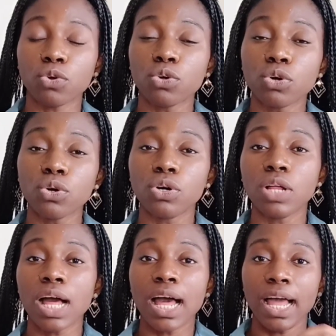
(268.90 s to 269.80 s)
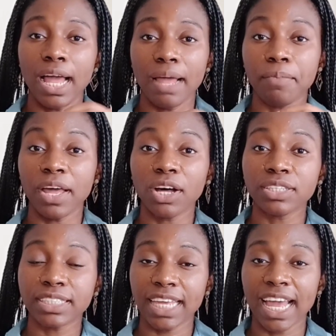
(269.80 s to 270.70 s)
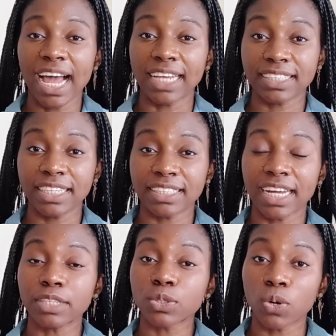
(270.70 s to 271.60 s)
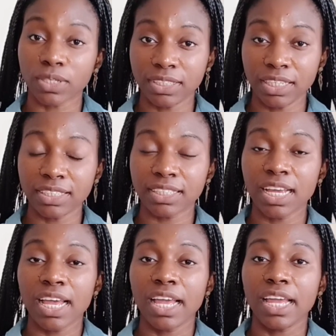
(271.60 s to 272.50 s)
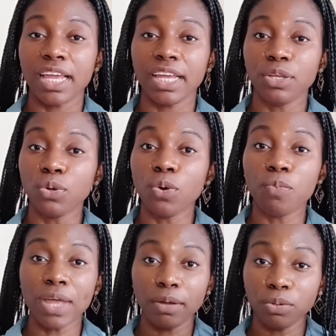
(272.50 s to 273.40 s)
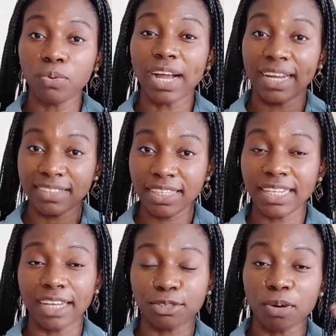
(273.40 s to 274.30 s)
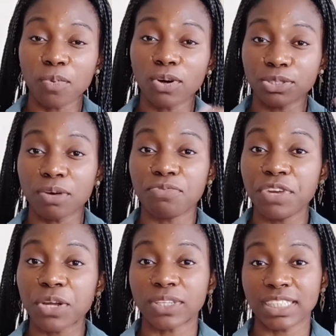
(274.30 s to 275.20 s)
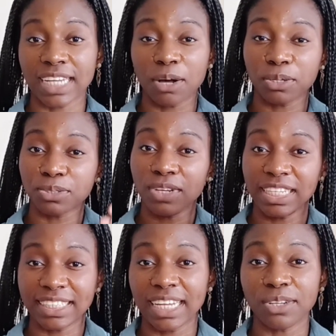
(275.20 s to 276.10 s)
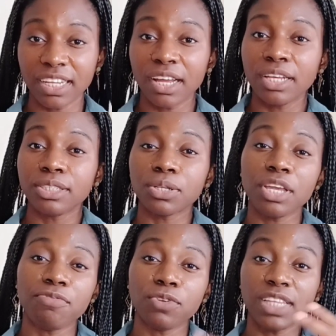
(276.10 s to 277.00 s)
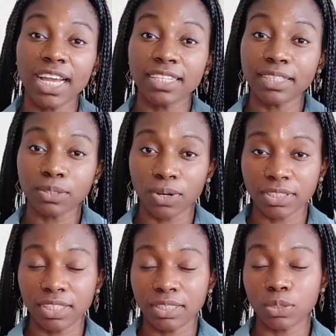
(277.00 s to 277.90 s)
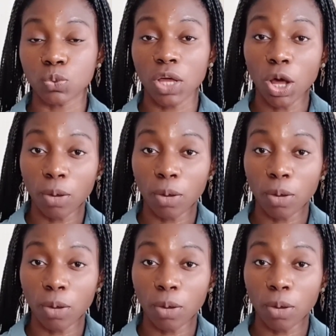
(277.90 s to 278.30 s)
you Google healthcare assistant courses, you can see that some courses are also listed. So if you take these courses, it will